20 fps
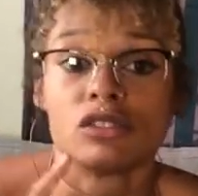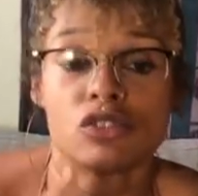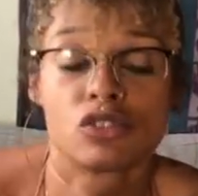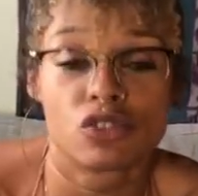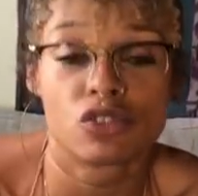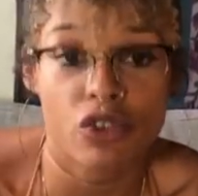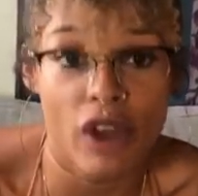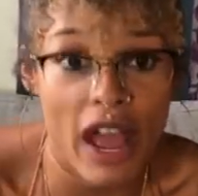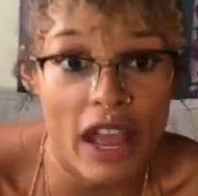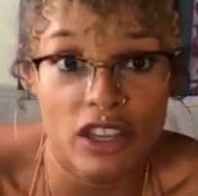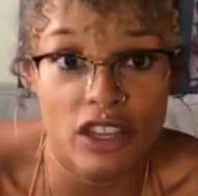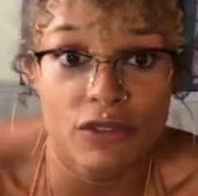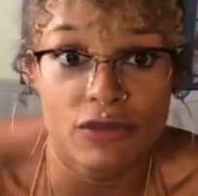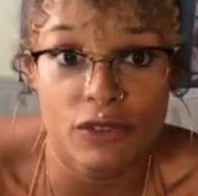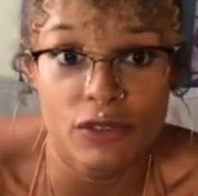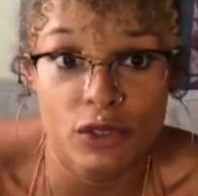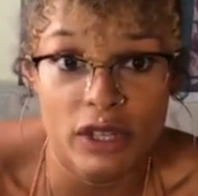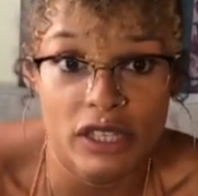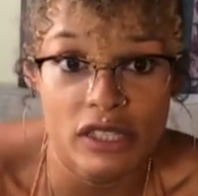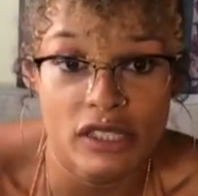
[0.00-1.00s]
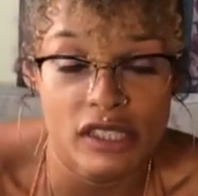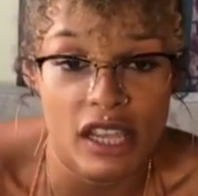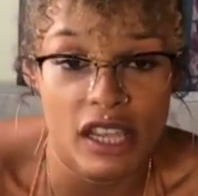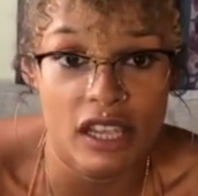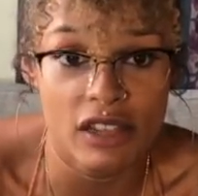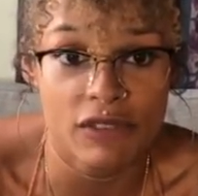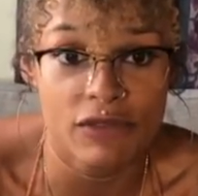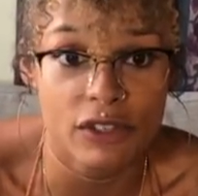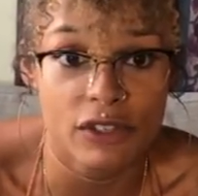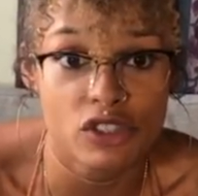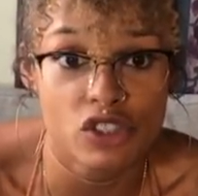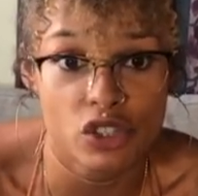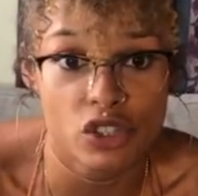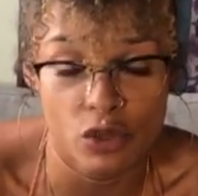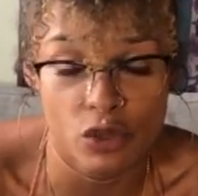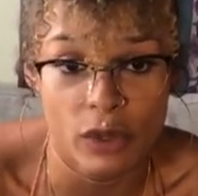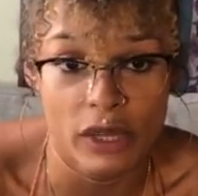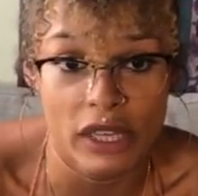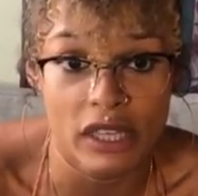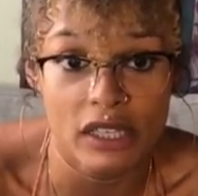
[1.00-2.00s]
track your food intake for
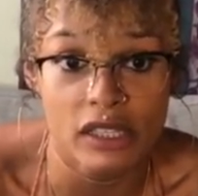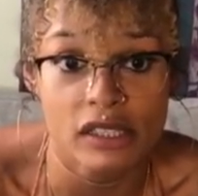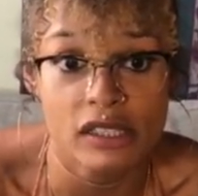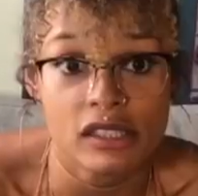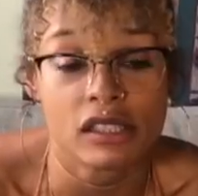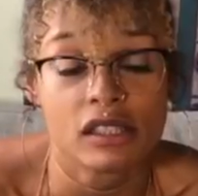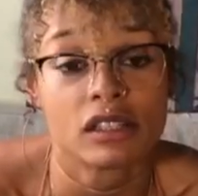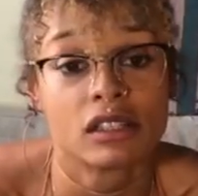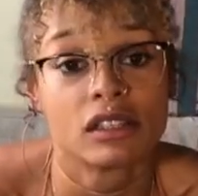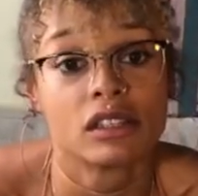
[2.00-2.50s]
2 weeks.